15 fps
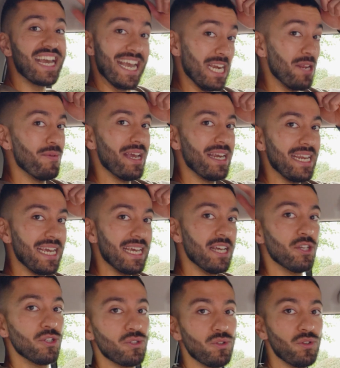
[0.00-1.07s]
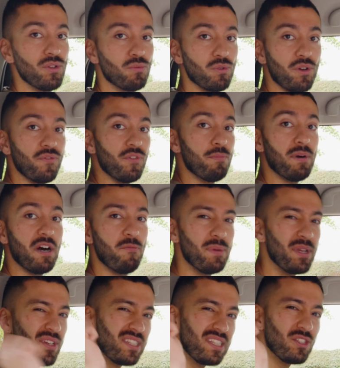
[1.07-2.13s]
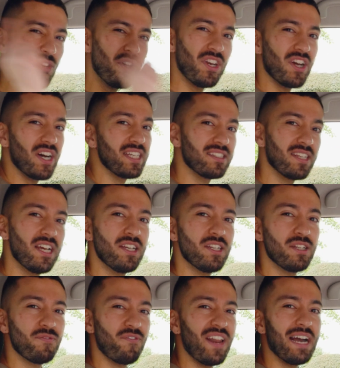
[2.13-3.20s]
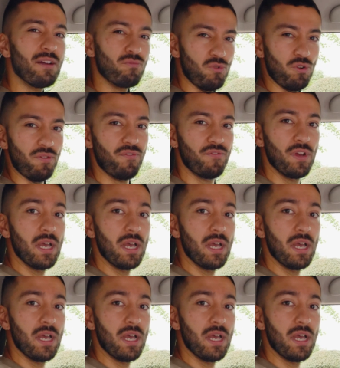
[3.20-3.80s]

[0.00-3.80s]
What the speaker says: get anywhere near to the roof above because it's got a nice flat roof.